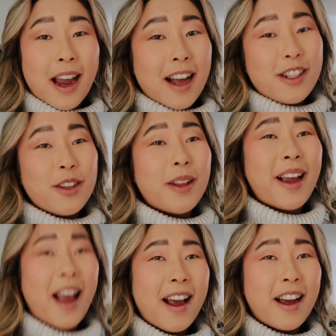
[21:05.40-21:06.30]
I had to.
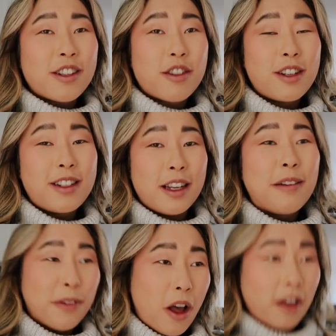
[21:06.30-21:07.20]
Like I actually
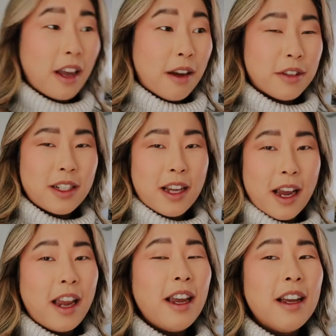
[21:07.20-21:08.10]
did vlog every
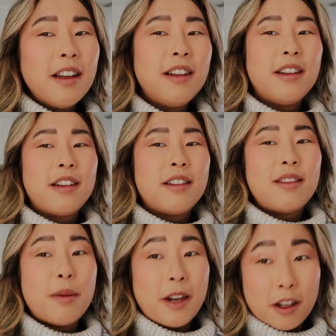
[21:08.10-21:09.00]
day,
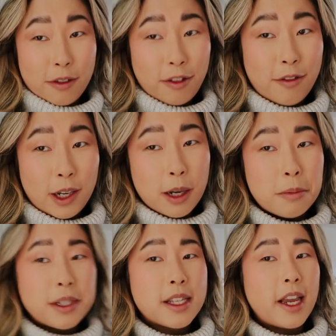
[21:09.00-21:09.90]
no matter if the video
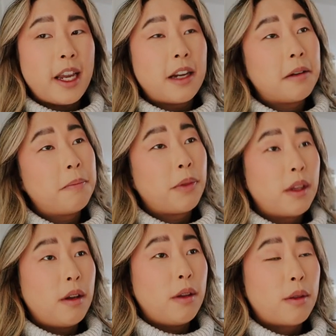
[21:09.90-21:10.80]
was like
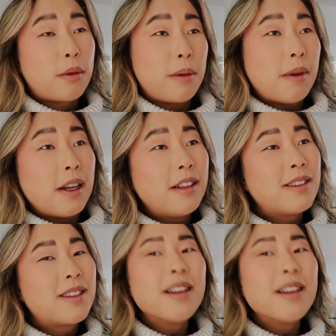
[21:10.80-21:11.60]
three minutes,